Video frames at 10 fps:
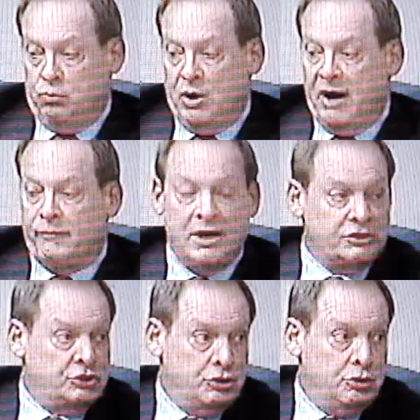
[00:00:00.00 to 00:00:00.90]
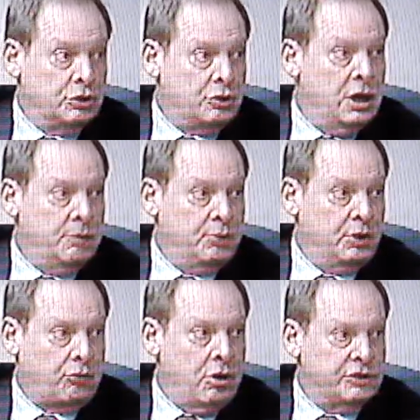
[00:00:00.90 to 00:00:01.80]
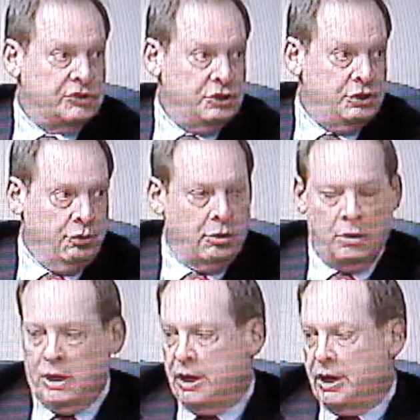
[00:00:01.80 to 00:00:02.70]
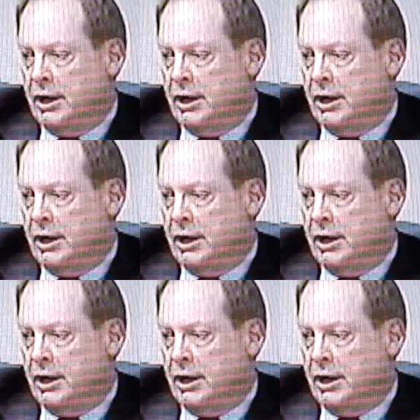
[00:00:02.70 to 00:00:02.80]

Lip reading: whatever message you were trying to put across in your